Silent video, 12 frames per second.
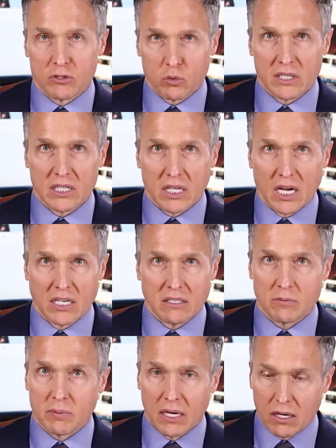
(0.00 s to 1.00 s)
between the
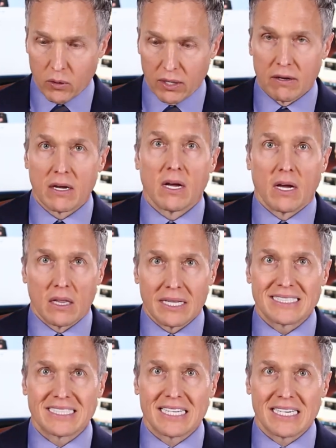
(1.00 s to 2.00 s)
lines. But anyway,
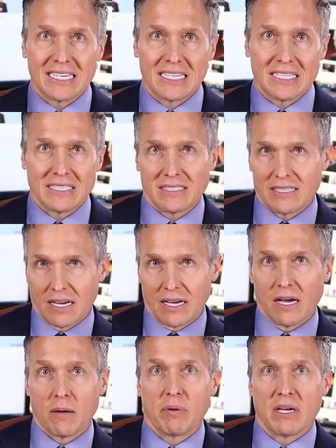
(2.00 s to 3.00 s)
let's get into this
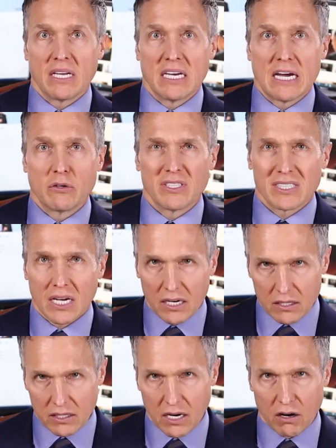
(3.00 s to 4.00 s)
opinion now and just
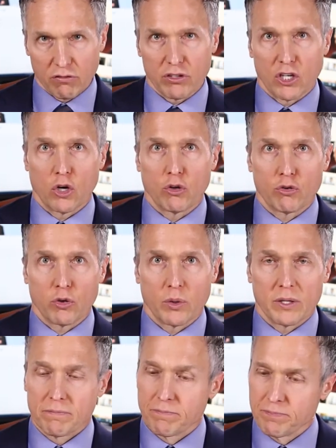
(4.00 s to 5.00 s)
kind of carefully go through
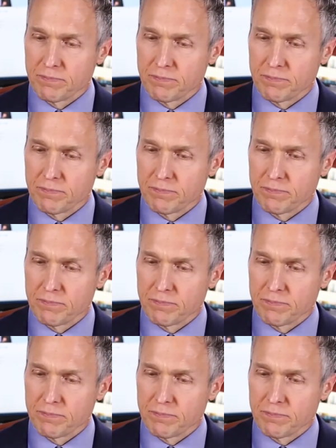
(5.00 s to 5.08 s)
it.